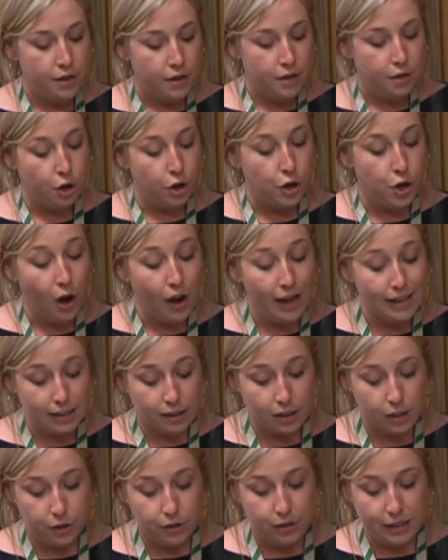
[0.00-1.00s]
though not
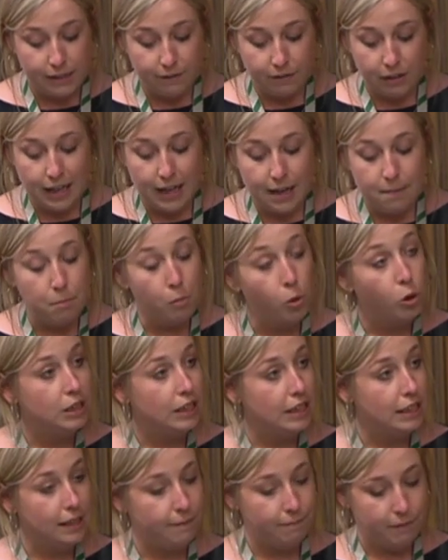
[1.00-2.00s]
exclusively, in more
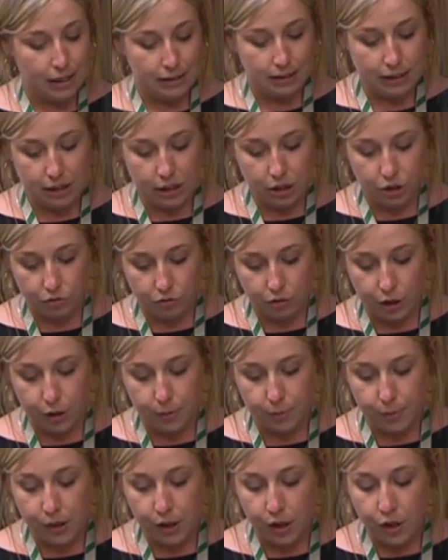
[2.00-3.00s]
disadvantaged
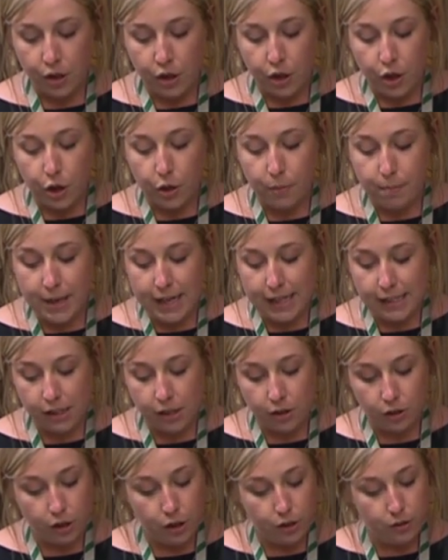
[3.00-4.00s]
groups who may
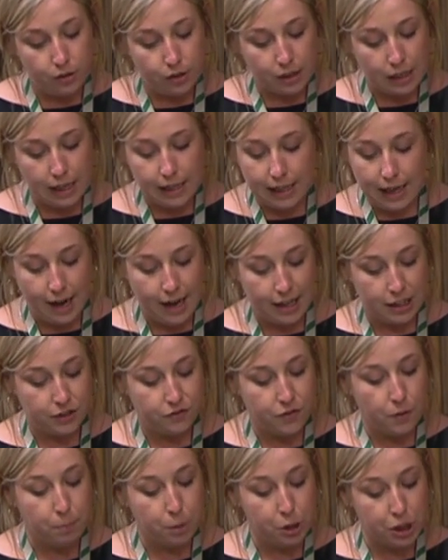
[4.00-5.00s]
still use cash
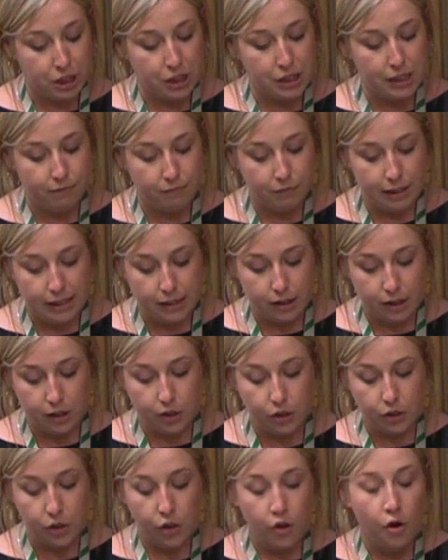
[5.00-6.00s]
for budgeting
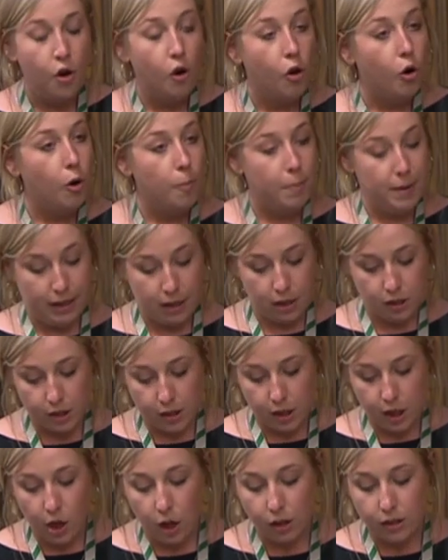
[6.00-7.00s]
reasons or because
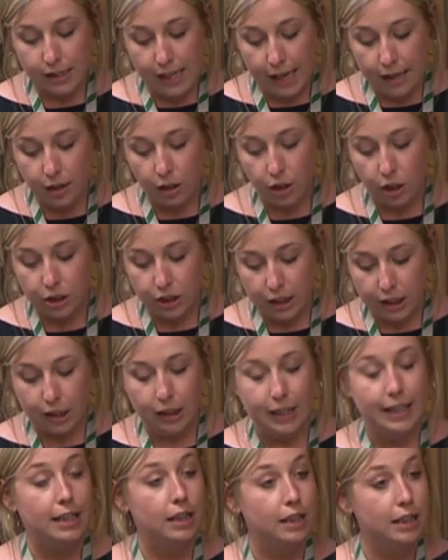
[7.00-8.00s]
they're not
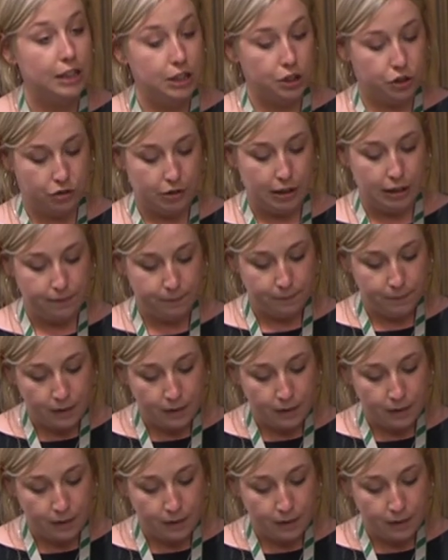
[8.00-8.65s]
technologically literate.